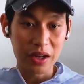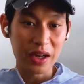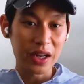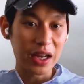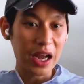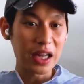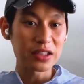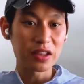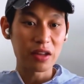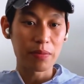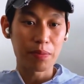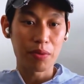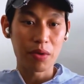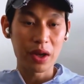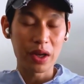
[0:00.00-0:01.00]
And it got to the
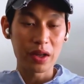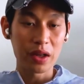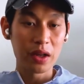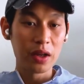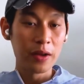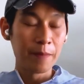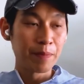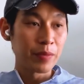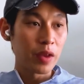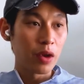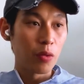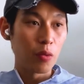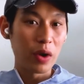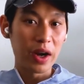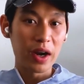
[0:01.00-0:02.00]
point
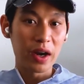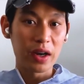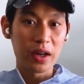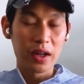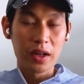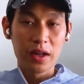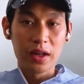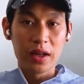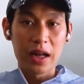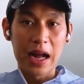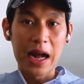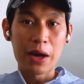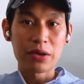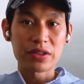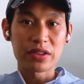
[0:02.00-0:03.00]
where
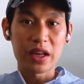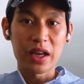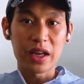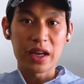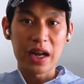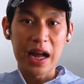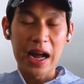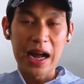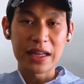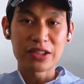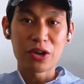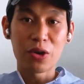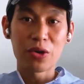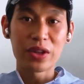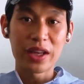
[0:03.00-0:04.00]
I was like, I
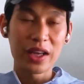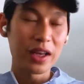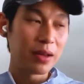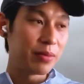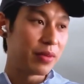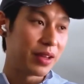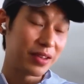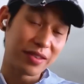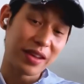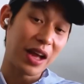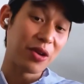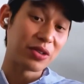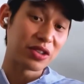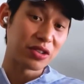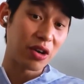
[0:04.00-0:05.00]
told him, this is
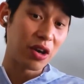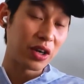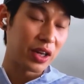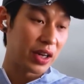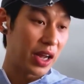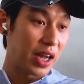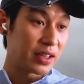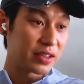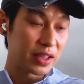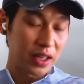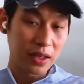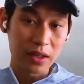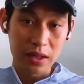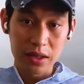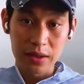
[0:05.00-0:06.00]
how it started. I
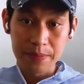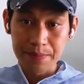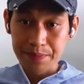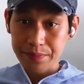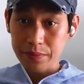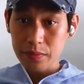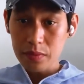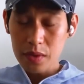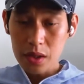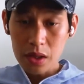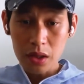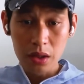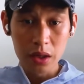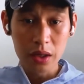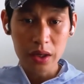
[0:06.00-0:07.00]
said,
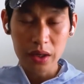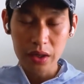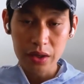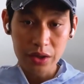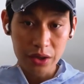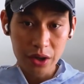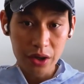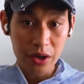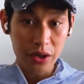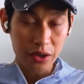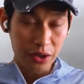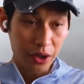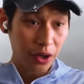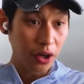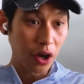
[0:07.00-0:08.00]
look,
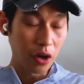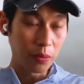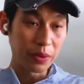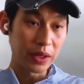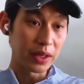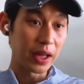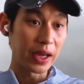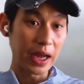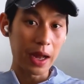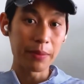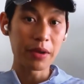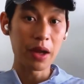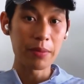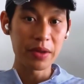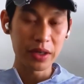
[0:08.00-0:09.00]
you're Kobe. Like,
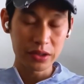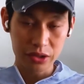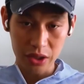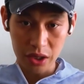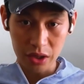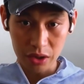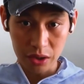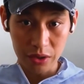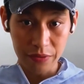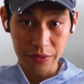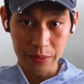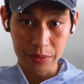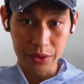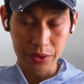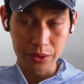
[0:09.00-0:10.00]
I'm coming in trying to learn
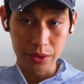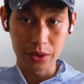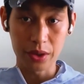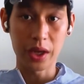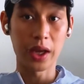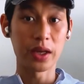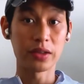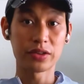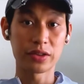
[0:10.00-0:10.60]
from you. Okay.